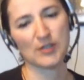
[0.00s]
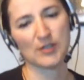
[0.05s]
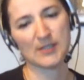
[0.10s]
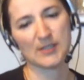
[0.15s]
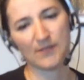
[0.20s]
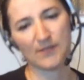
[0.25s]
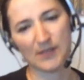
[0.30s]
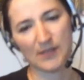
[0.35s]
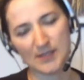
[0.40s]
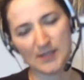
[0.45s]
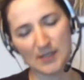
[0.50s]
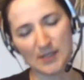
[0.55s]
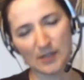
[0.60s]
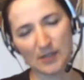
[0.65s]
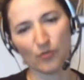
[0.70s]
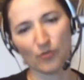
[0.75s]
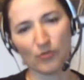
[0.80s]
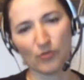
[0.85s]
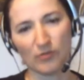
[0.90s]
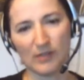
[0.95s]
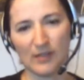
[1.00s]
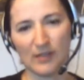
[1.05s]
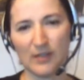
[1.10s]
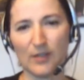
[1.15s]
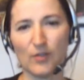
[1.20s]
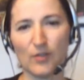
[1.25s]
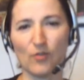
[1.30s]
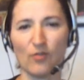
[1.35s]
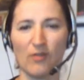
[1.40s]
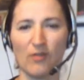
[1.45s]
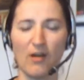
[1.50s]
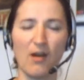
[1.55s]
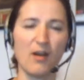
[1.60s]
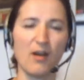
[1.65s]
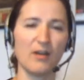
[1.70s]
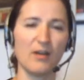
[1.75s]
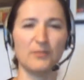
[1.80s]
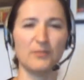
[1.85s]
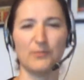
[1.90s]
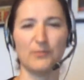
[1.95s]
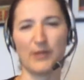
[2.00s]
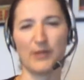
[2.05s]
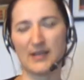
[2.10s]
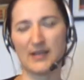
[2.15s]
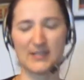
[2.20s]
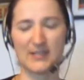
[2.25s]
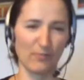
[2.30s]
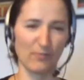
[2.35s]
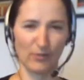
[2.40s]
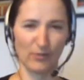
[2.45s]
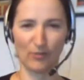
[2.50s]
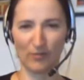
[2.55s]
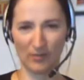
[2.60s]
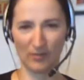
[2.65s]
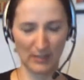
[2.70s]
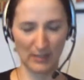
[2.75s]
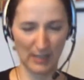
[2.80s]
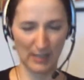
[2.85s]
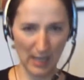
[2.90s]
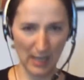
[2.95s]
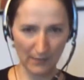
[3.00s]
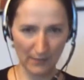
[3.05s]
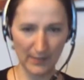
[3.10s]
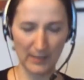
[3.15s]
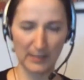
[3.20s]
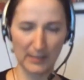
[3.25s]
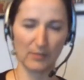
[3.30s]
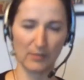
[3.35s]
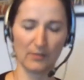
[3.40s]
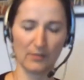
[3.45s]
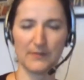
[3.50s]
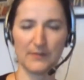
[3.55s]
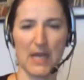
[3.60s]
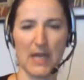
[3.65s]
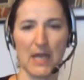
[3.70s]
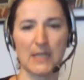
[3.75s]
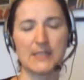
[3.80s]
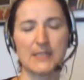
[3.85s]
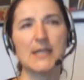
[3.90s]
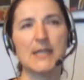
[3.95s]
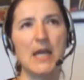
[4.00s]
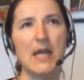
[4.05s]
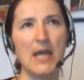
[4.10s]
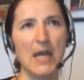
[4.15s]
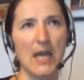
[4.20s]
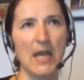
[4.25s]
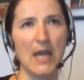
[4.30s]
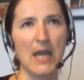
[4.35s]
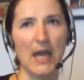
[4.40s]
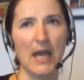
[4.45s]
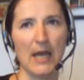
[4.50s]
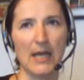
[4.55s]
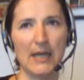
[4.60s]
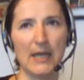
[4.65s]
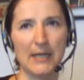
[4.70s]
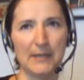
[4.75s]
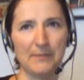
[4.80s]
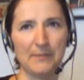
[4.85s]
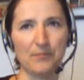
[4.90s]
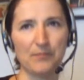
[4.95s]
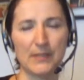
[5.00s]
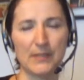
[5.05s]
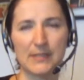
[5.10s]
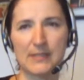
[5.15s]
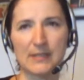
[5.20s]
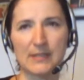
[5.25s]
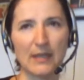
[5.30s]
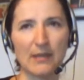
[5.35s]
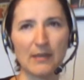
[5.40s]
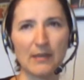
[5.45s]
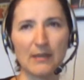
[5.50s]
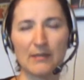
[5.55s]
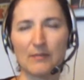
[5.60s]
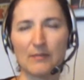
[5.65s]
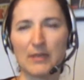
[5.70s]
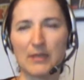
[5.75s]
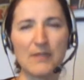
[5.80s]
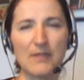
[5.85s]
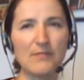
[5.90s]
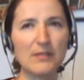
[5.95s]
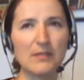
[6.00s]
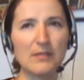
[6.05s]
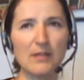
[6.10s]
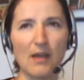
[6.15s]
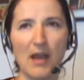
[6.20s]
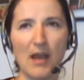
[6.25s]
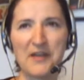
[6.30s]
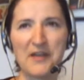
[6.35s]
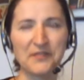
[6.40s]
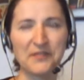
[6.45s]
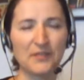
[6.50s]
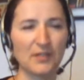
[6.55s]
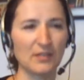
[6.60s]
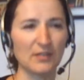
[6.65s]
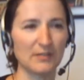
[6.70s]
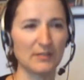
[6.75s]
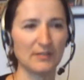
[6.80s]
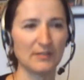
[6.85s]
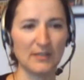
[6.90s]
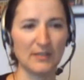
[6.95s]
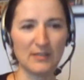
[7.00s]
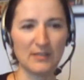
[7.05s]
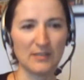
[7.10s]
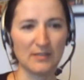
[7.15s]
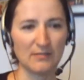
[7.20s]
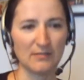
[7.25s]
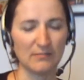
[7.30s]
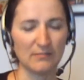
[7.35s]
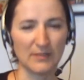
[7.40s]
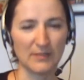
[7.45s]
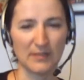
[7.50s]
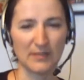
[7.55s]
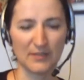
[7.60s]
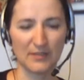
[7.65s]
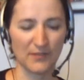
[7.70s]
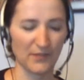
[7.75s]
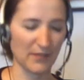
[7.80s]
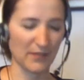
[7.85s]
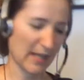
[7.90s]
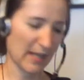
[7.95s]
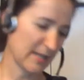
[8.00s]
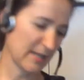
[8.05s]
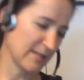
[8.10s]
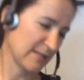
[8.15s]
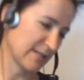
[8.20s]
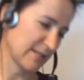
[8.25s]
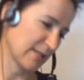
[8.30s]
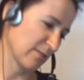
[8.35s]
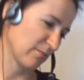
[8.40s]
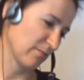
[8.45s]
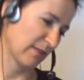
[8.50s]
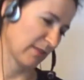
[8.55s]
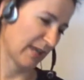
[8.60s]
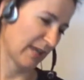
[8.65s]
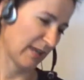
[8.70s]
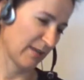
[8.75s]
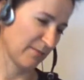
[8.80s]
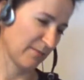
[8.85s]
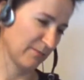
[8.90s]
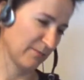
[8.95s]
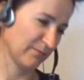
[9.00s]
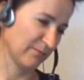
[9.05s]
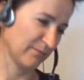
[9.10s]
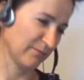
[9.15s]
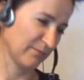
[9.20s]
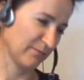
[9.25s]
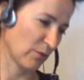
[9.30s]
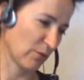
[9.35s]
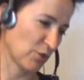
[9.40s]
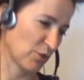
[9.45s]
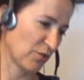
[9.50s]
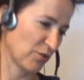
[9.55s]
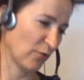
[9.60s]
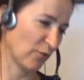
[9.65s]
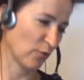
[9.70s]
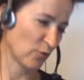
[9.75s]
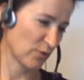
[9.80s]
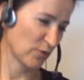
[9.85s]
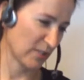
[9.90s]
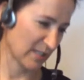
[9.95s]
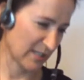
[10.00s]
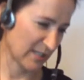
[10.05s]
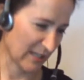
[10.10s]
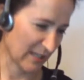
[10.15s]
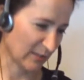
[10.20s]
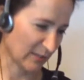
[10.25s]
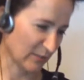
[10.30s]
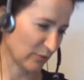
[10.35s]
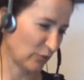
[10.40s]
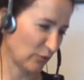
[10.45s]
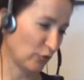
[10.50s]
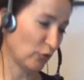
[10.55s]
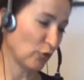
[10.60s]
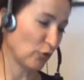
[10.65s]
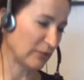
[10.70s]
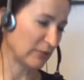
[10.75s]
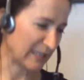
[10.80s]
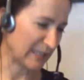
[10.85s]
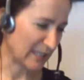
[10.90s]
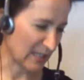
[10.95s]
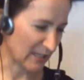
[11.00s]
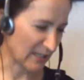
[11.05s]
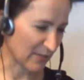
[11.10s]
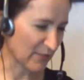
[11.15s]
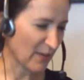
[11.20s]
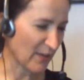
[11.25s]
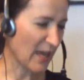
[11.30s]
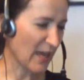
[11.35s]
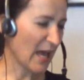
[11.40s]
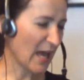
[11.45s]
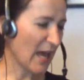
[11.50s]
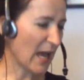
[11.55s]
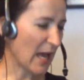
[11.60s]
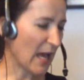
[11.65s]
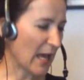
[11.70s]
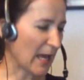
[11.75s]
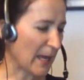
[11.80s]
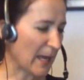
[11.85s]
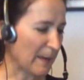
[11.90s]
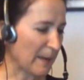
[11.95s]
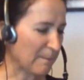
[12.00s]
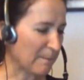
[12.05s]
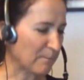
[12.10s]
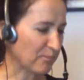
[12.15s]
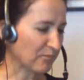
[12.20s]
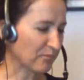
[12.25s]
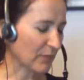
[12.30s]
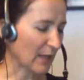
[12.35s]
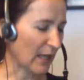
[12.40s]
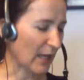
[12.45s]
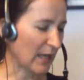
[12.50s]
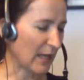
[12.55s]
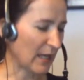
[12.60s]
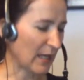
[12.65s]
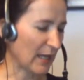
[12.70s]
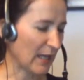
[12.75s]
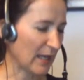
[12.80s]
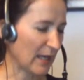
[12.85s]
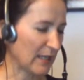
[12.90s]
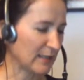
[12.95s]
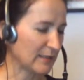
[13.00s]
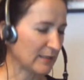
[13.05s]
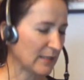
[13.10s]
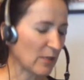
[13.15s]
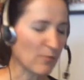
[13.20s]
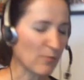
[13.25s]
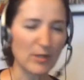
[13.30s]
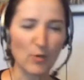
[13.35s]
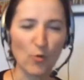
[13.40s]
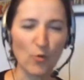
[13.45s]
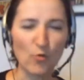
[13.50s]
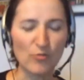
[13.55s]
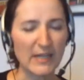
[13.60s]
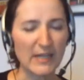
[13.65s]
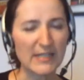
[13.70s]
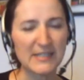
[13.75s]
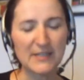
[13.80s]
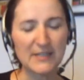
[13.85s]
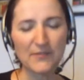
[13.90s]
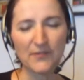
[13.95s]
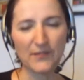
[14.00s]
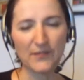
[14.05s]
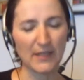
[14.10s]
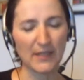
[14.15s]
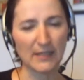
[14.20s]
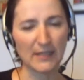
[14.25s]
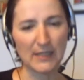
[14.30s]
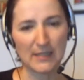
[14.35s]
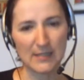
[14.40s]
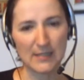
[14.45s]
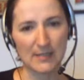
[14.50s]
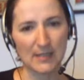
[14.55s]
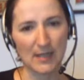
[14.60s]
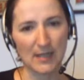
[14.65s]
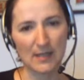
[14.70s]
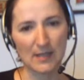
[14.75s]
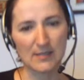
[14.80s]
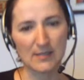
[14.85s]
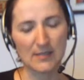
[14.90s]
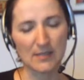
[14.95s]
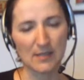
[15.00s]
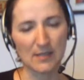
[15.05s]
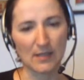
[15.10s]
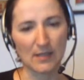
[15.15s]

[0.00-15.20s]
If there's a hard Brexit, we're not going to have any of that. But even after the referendum, which voted to leave, there were already feelings that